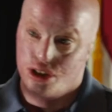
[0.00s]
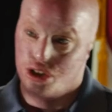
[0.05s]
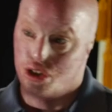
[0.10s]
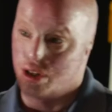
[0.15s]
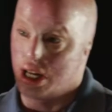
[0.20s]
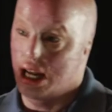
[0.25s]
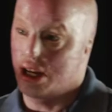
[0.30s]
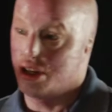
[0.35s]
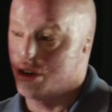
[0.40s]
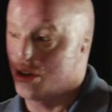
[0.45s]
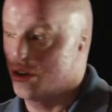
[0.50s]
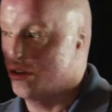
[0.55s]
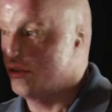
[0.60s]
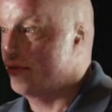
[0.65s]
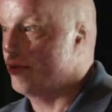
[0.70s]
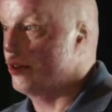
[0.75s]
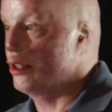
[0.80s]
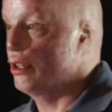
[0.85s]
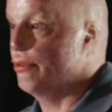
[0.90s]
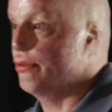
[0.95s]
So now you go
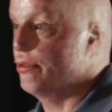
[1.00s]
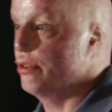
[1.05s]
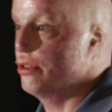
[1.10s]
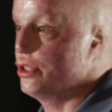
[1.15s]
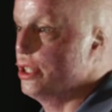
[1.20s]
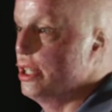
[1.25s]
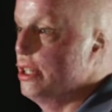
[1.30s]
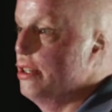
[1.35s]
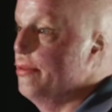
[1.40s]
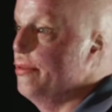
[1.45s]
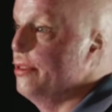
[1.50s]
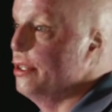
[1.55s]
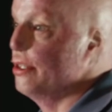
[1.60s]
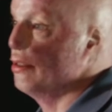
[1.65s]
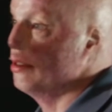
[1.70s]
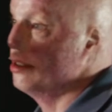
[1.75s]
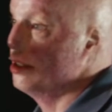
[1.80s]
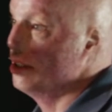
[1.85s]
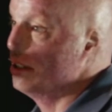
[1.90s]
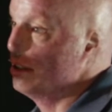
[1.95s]
for your first interview.